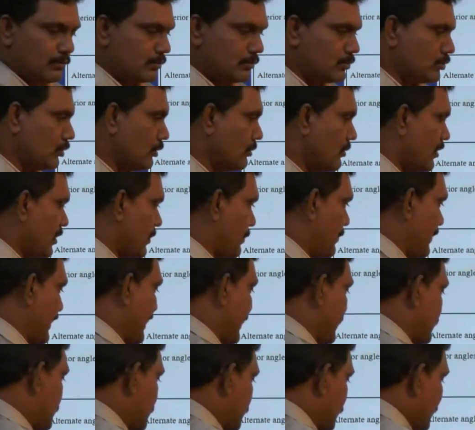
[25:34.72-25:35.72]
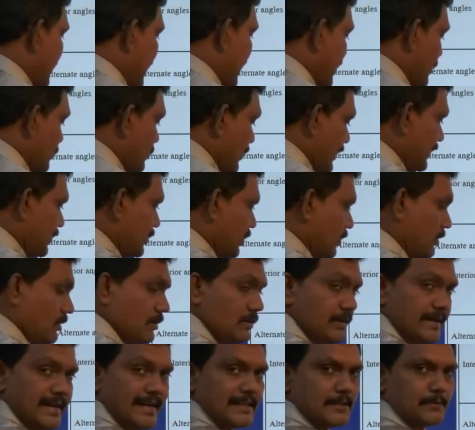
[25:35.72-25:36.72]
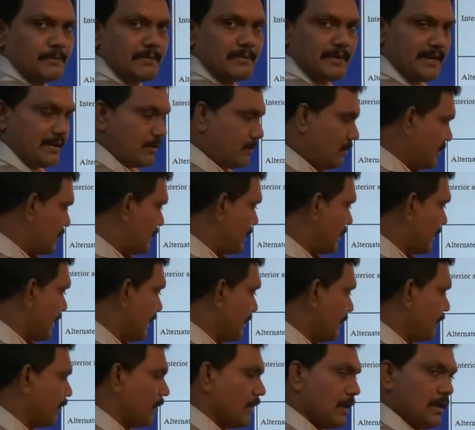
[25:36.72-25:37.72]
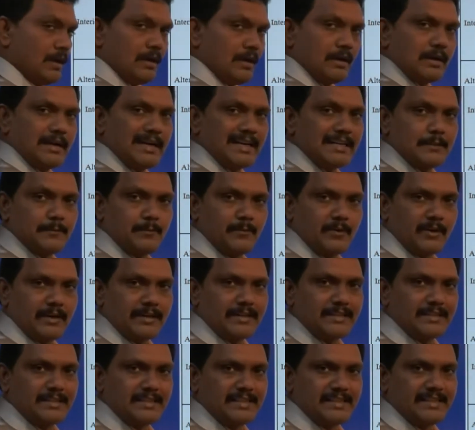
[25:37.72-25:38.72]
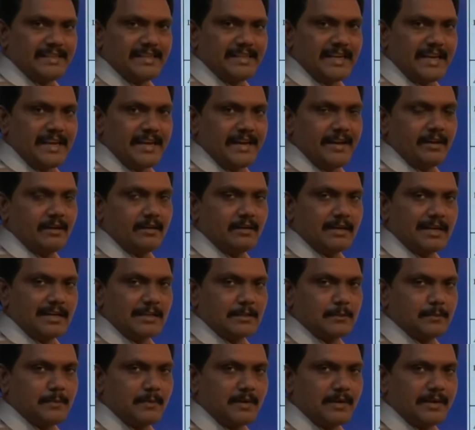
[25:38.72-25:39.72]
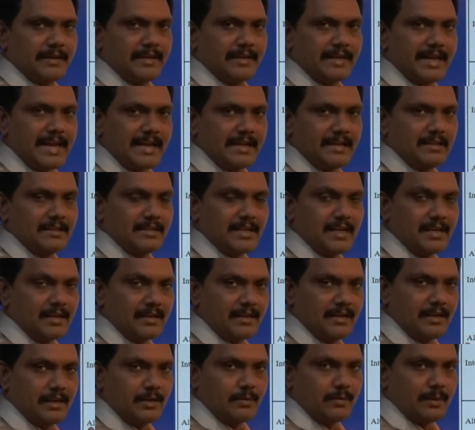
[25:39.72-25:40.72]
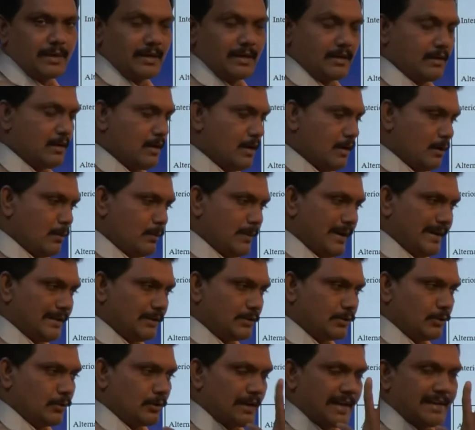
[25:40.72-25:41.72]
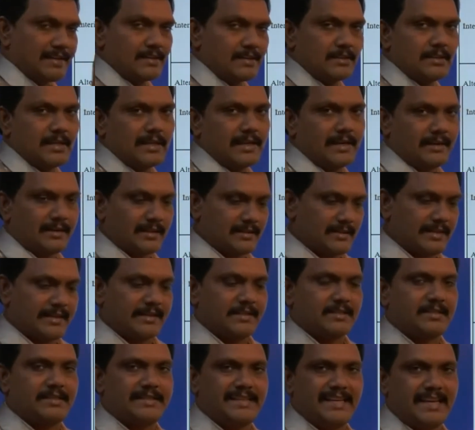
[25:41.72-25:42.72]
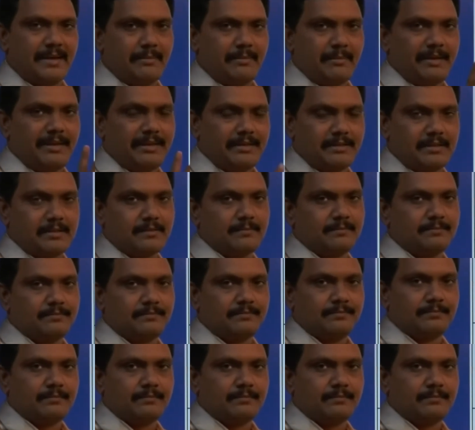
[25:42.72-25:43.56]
Two more pairs we are going to explain. Once again, corresponding CA, corresponding angles are equal. When two lines are intersect, CA means